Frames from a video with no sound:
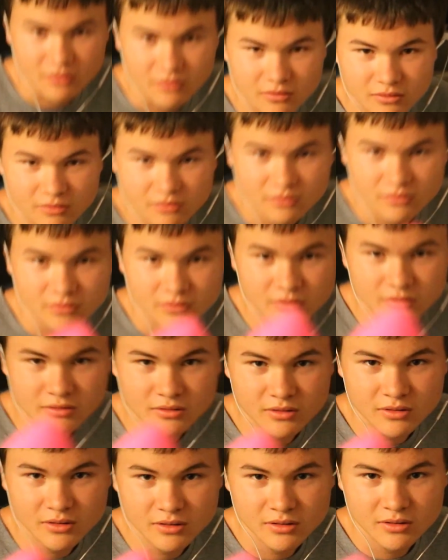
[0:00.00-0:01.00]
What is this?
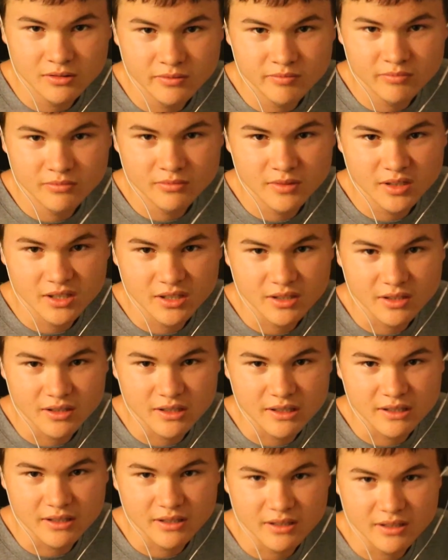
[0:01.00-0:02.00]

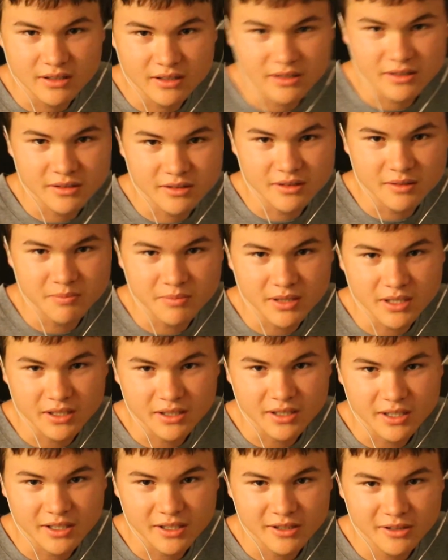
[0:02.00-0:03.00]
It's a
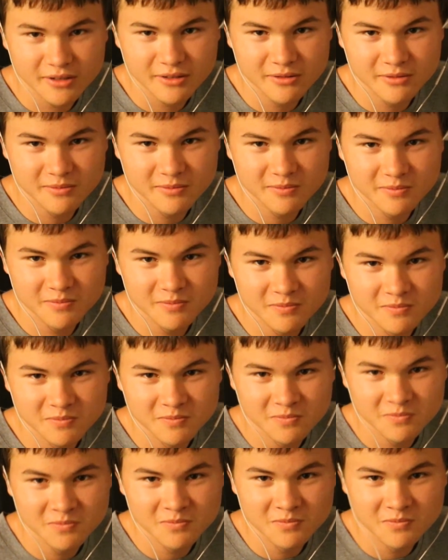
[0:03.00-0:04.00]
pink egg. A
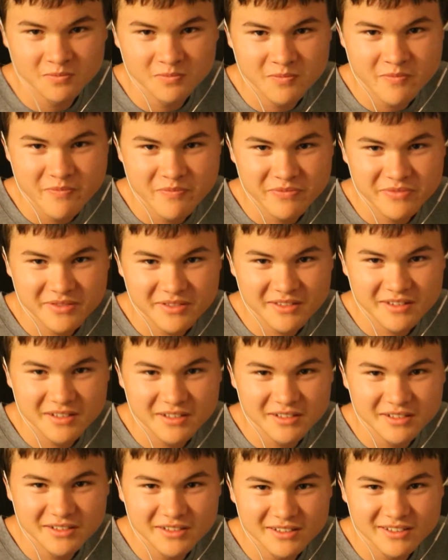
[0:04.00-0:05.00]
pink egg. Is that all
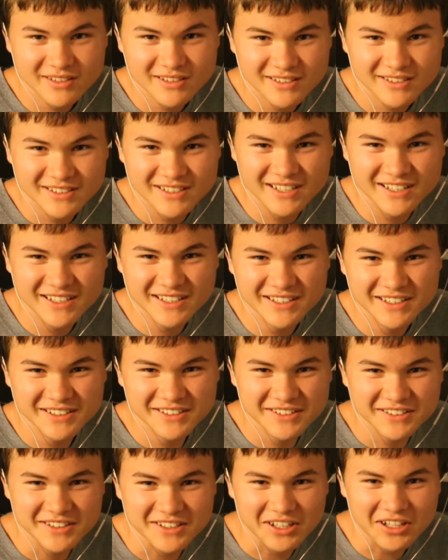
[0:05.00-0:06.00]
you can say about it?
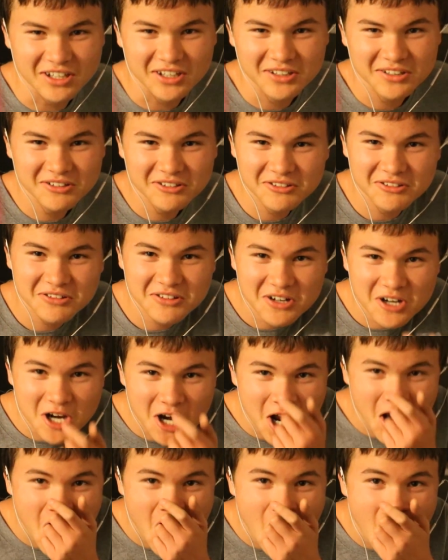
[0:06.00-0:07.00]
Yes.
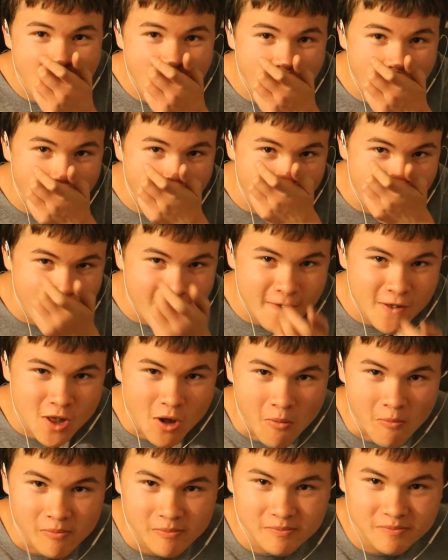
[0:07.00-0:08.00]
Feel Are you sure?
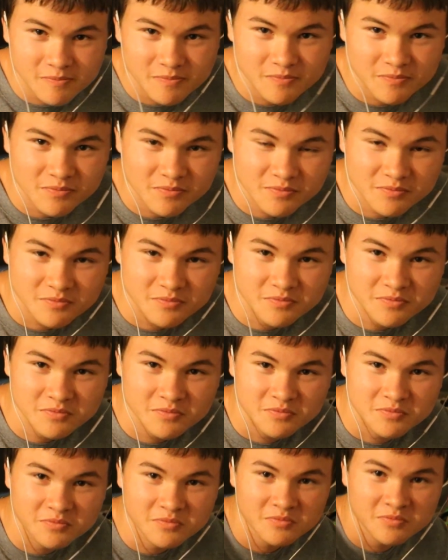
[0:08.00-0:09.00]
Feel it. It's
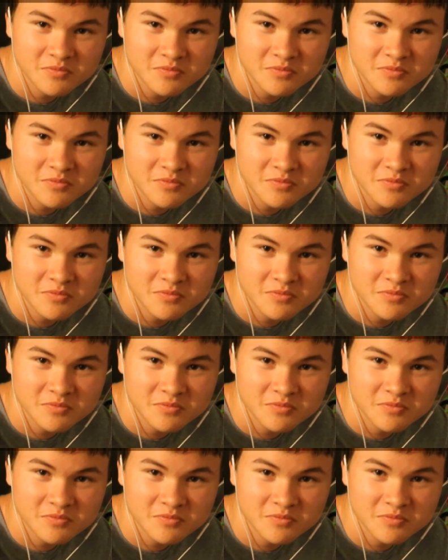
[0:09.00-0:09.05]
all.